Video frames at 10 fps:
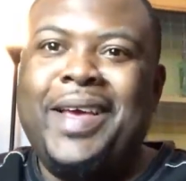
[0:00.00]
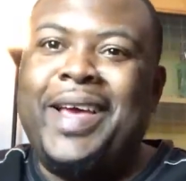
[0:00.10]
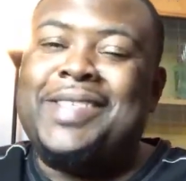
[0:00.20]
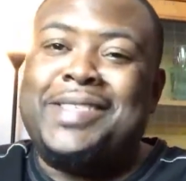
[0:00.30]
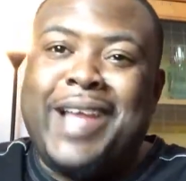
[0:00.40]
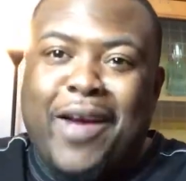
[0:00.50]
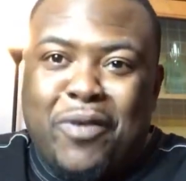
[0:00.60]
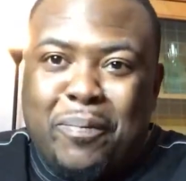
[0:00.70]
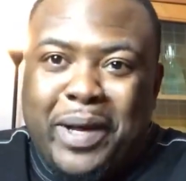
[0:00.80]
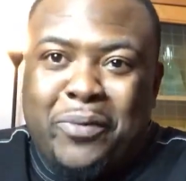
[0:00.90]
It's
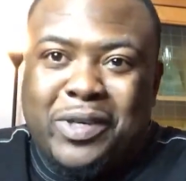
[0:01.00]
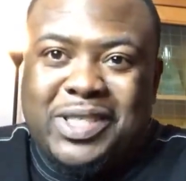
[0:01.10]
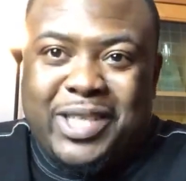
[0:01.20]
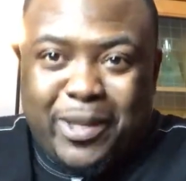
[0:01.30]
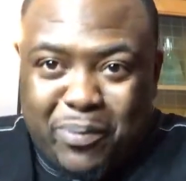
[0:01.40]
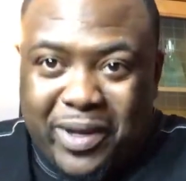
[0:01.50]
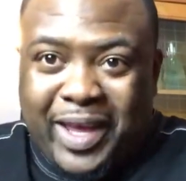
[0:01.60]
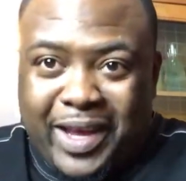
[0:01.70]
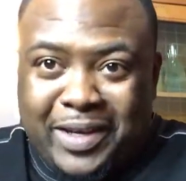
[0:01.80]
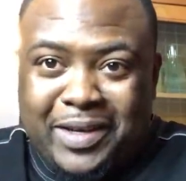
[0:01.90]
never been
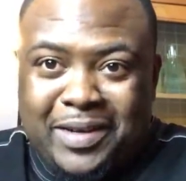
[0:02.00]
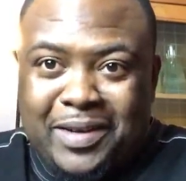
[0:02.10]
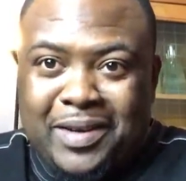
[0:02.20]
reciprocated.